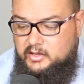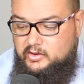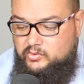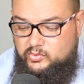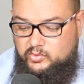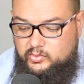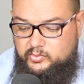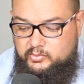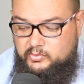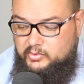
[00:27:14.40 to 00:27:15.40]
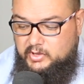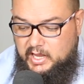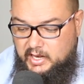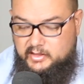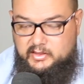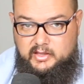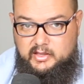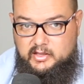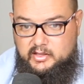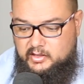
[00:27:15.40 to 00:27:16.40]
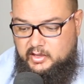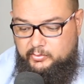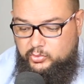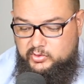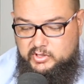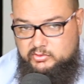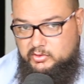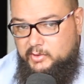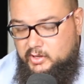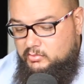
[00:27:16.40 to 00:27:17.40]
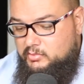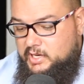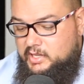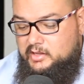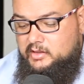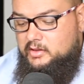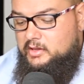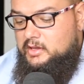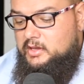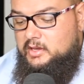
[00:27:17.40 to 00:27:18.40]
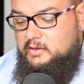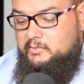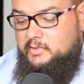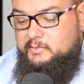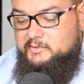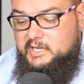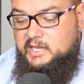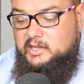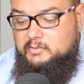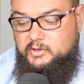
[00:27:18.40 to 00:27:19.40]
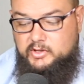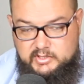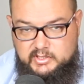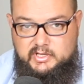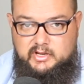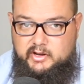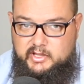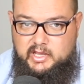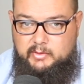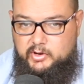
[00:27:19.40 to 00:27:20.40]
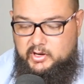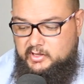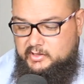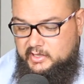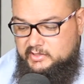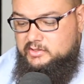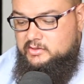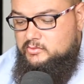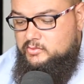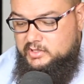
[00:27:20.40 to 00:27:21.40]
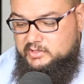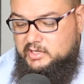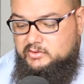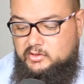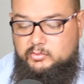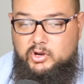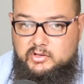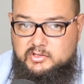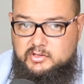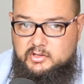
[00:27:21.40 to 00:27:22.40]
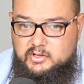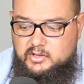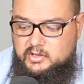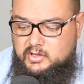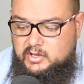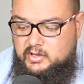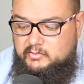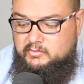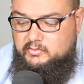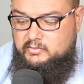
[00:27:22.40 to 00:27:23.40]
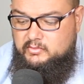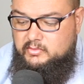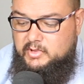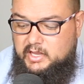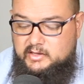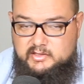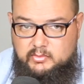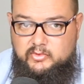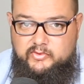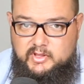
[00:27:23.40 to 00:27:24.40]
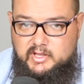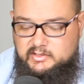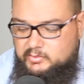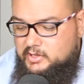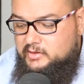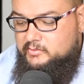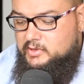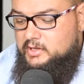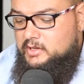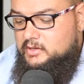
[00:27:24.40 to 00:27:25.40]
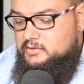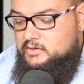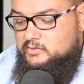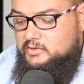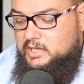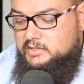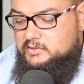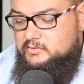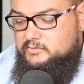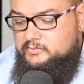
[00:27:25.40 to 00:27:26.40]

uh, or anything. I bought this with my own money. Um, I'm saying it because it's a great camera and it does what it says on the box. Um, and some of it does better. So, yes,